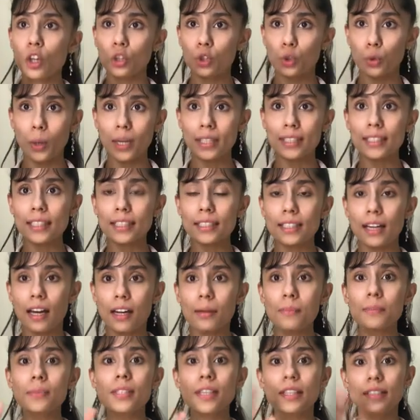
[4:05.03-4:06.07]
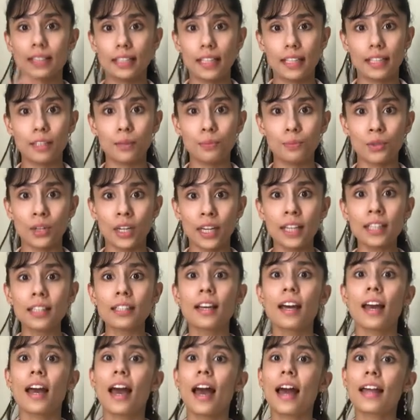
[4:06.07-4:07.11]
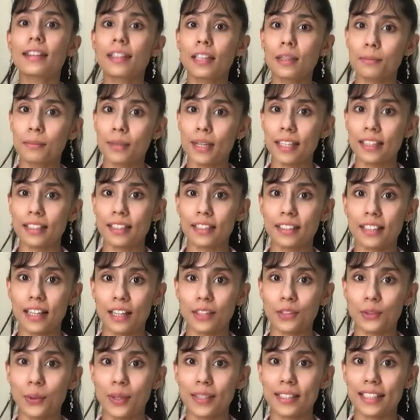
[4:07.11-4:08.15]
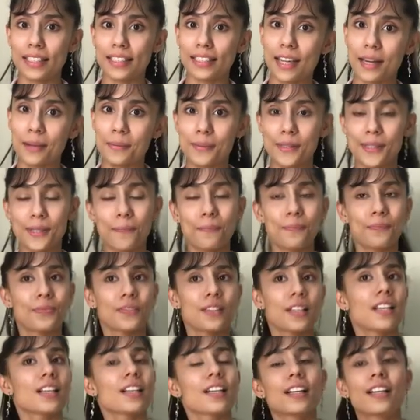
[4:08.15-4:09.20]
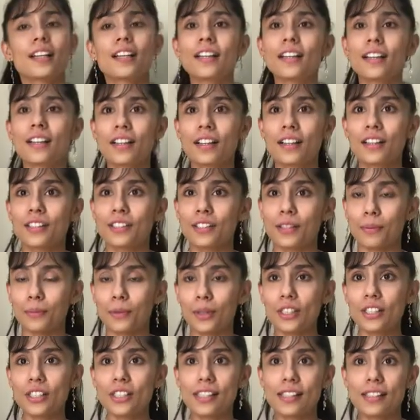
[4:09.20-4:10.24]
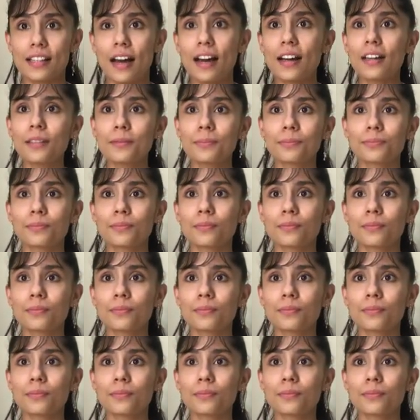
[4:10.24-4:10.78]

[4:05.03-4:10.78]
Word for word: 20 times, take a break and then blink again 20 times. So I'm going to start